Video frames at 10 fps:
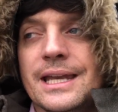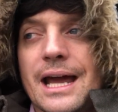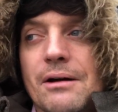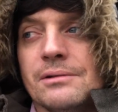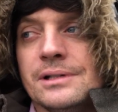
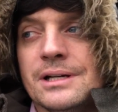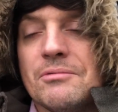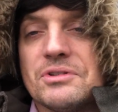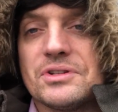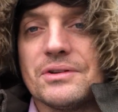Now,
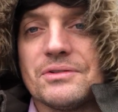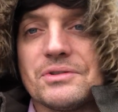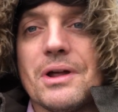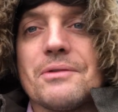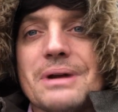there's a
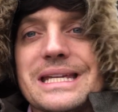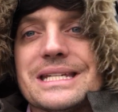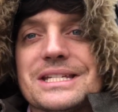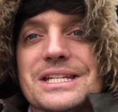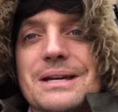rather
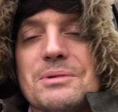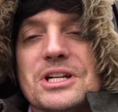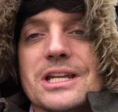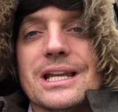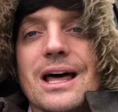racist
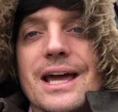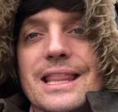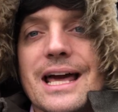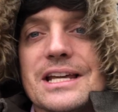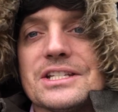assumption underlying
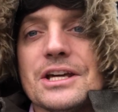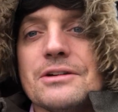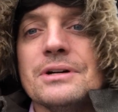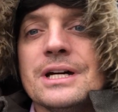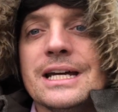that, as
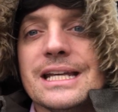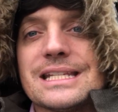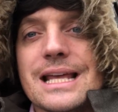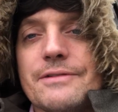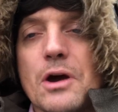though
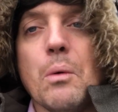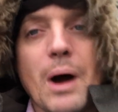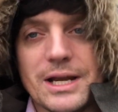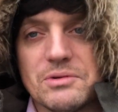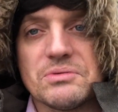enslaving a
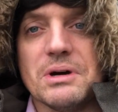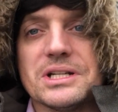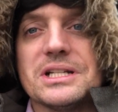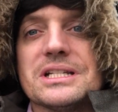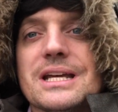white was
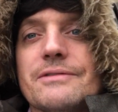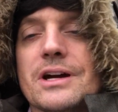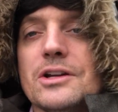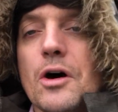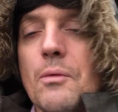worse than
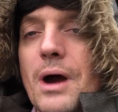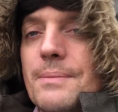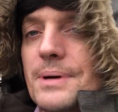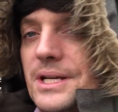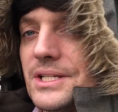enslaving a
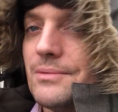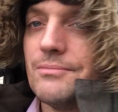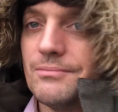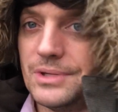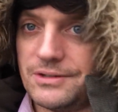non-white person,
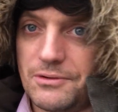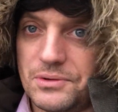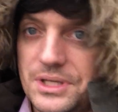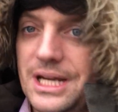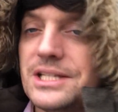which of
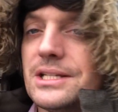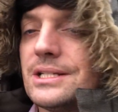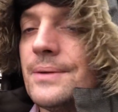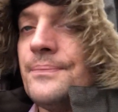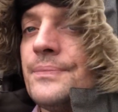course it
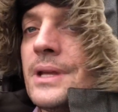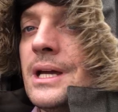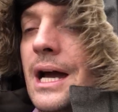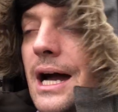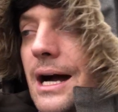isn't.
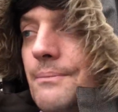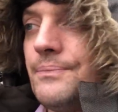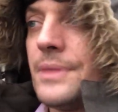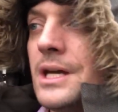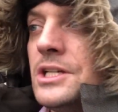
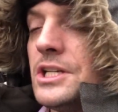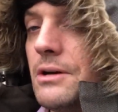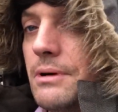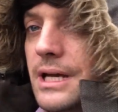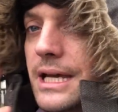Um,
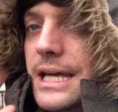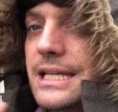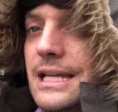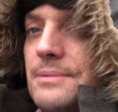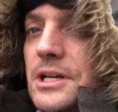so
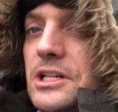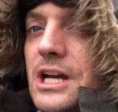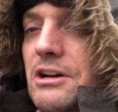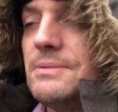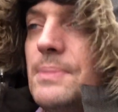he set up his own
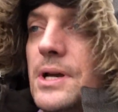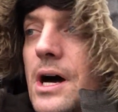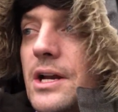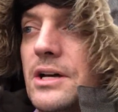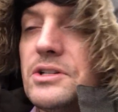charity,
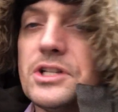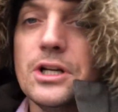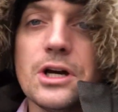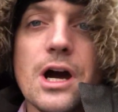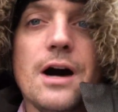Barnardo's,
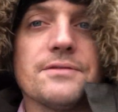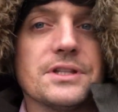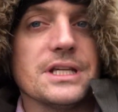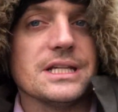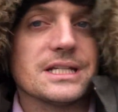to look
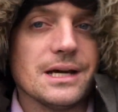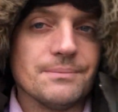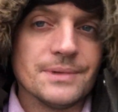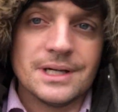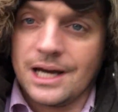after these
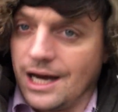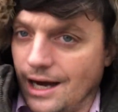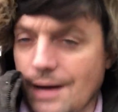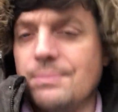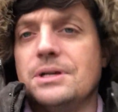um,
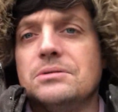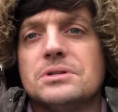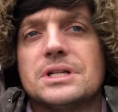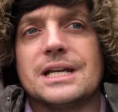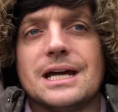uh,
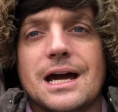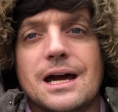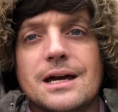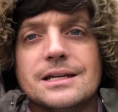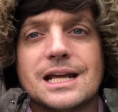abused and
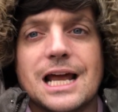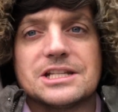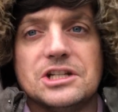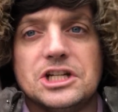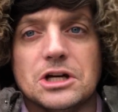uh,
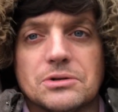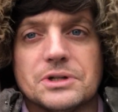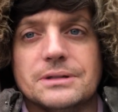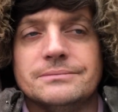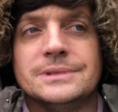neglected
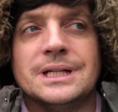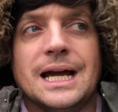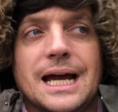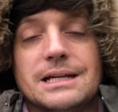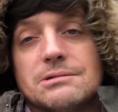children
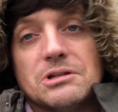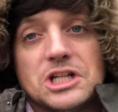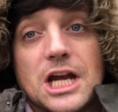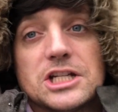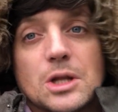and
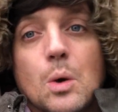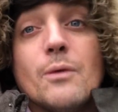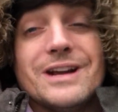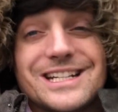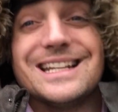change the
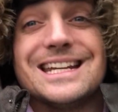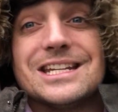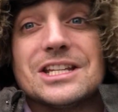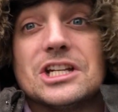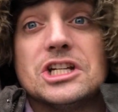law eventually
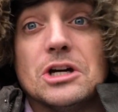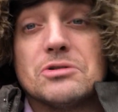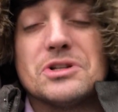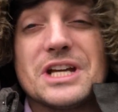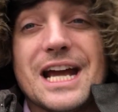leading to the
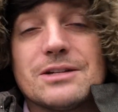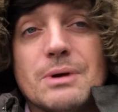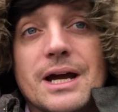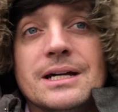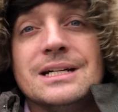Children's Act
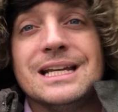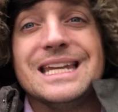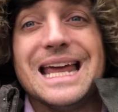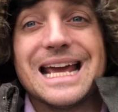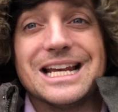where
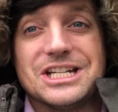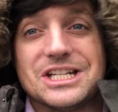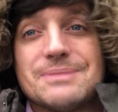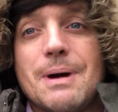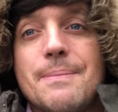
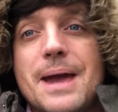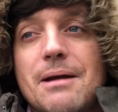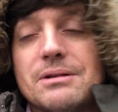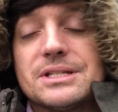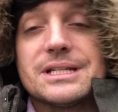negligence by
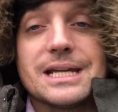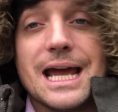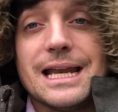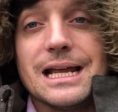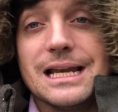parents
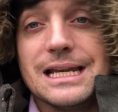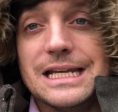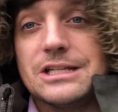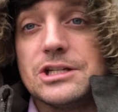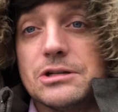can uh,
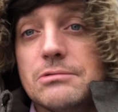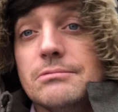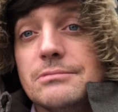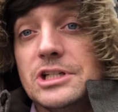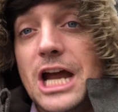lead
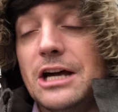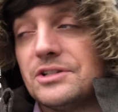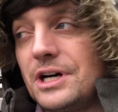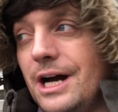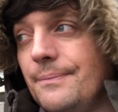to
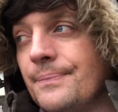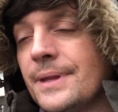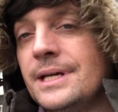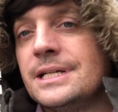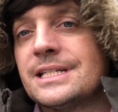jail time.
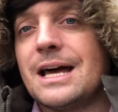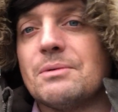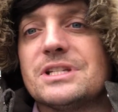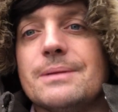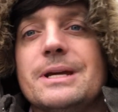So that
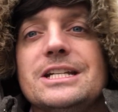was him.